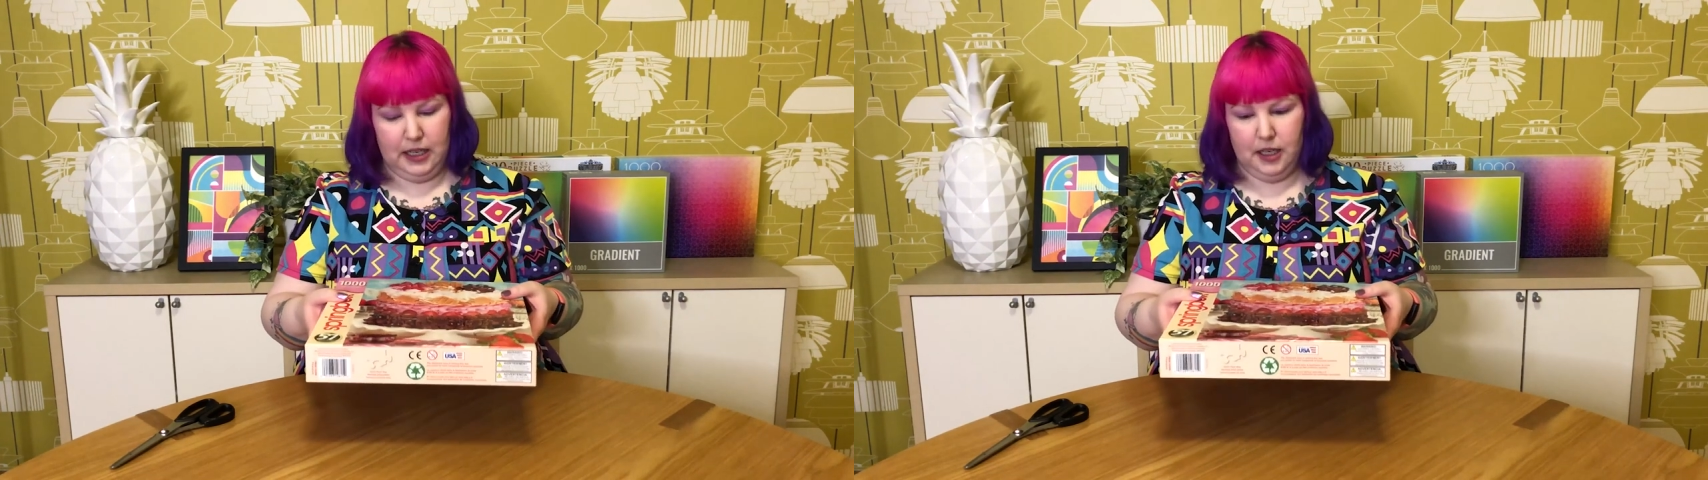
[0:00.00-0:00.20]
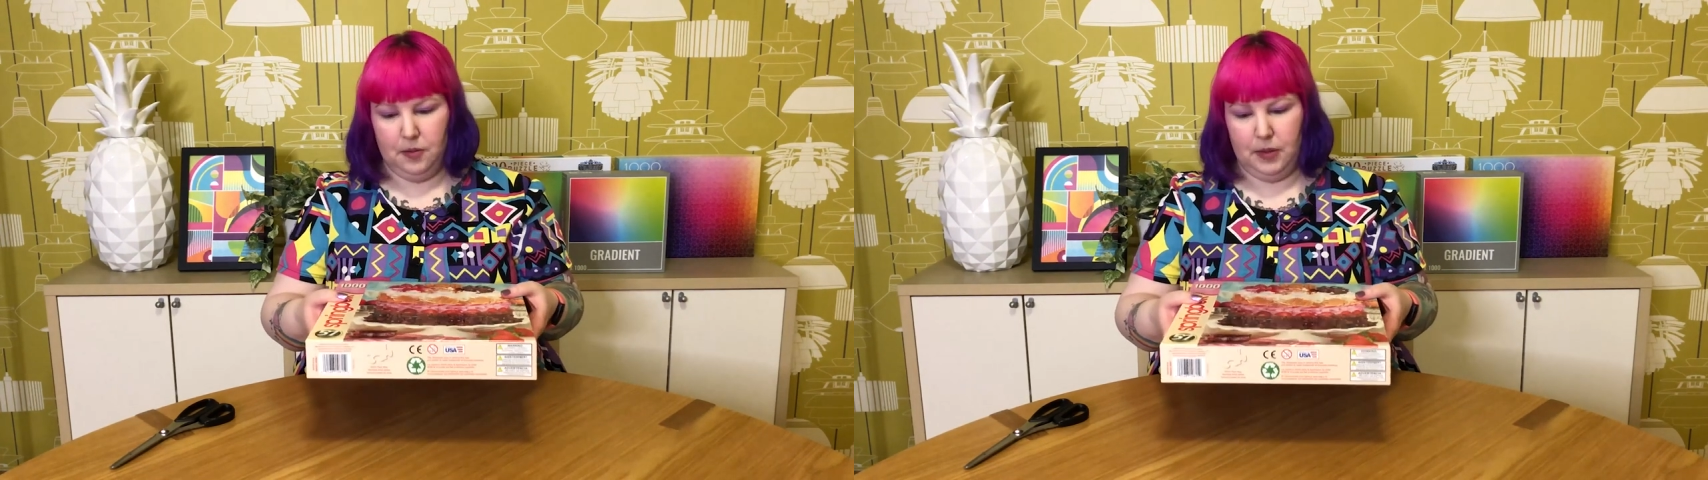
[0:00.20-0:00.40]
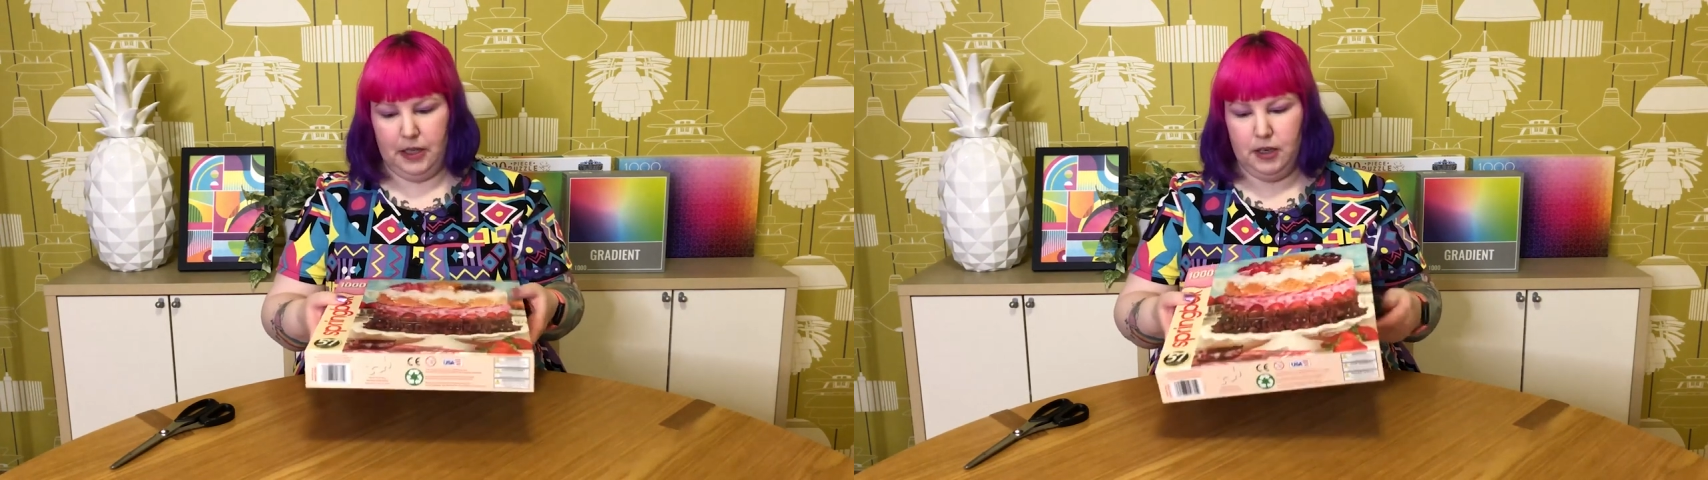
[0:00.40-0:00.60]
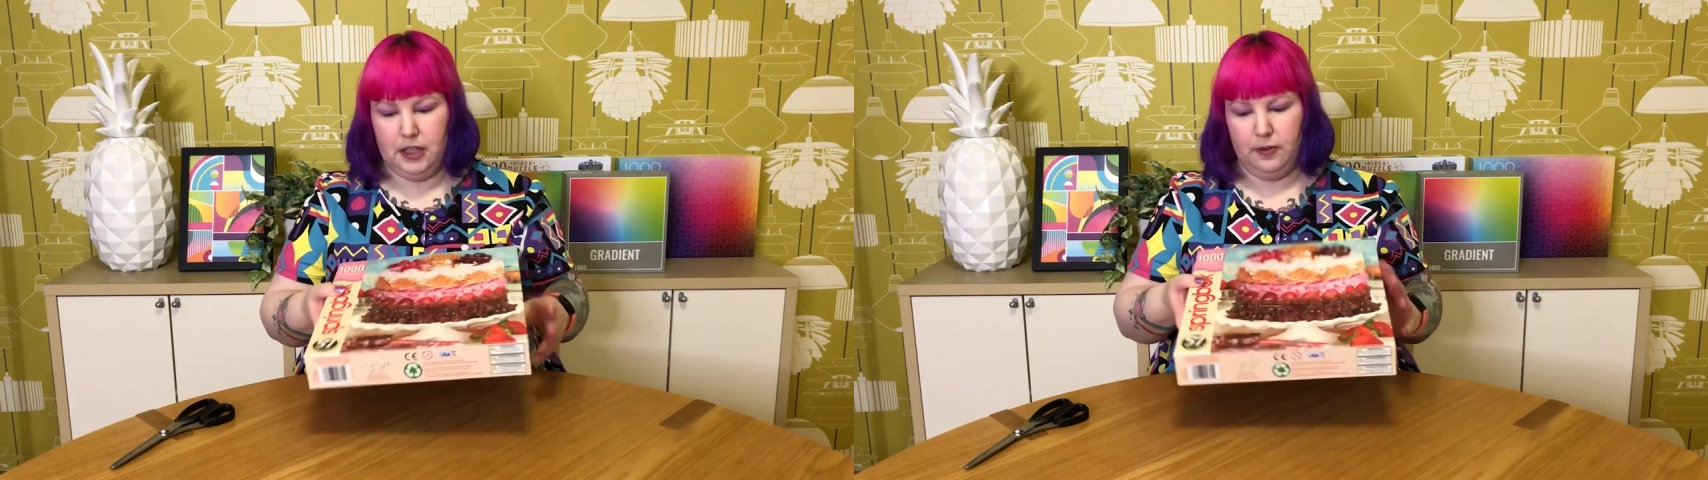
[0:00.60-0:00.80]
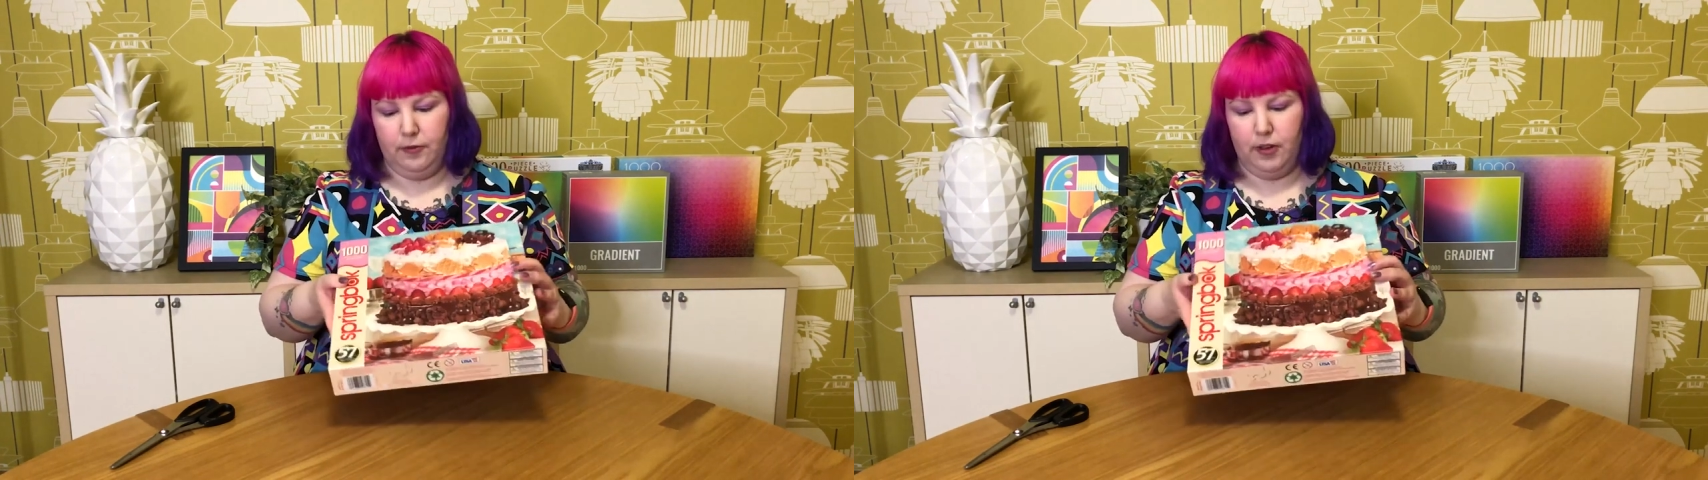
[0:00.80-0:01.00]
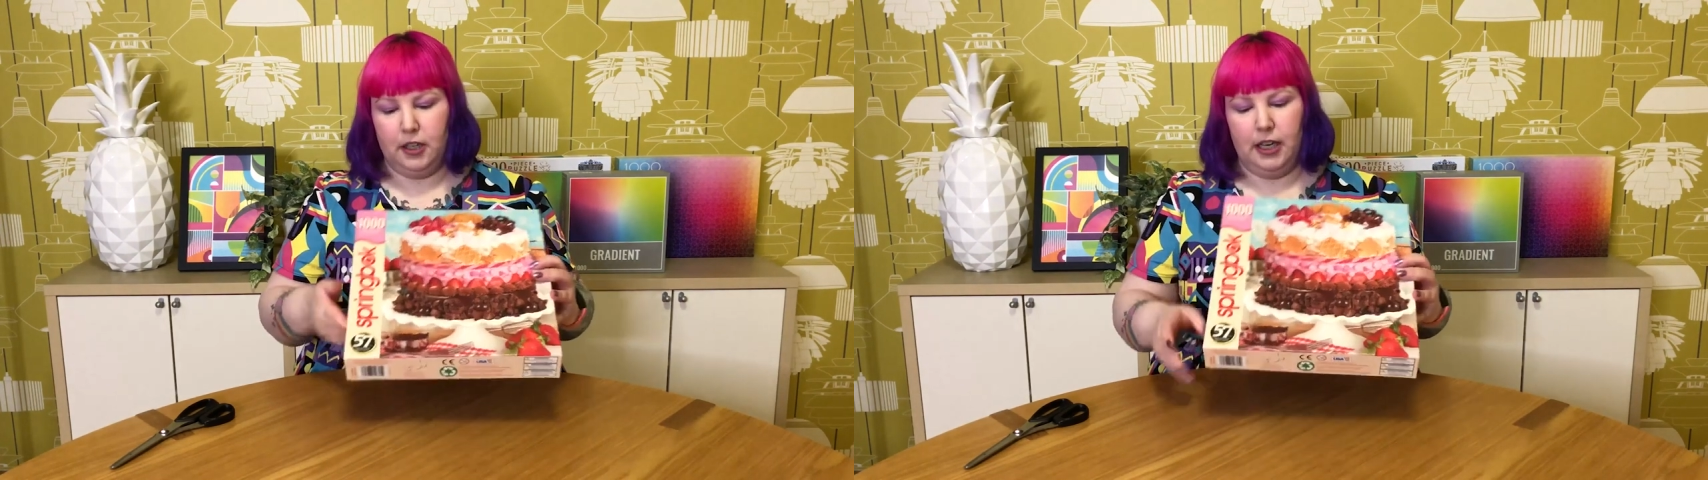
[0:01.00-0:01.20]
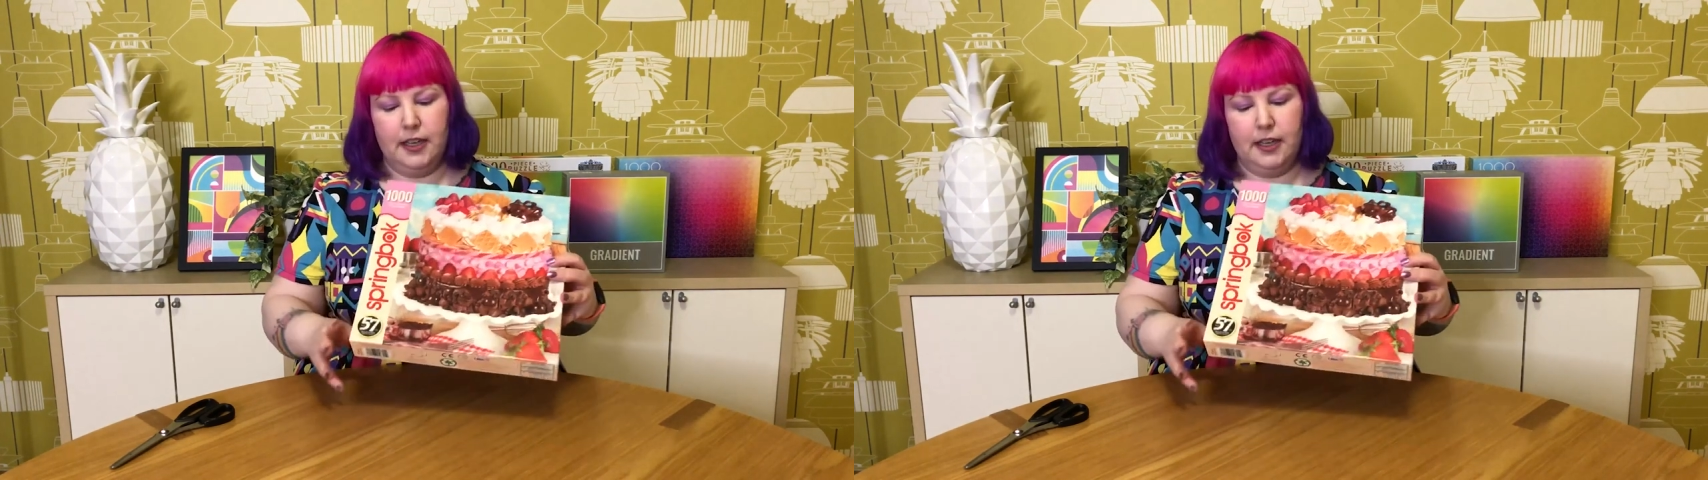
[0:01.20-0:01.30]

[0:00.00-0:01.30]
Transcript: Um, anyway, the front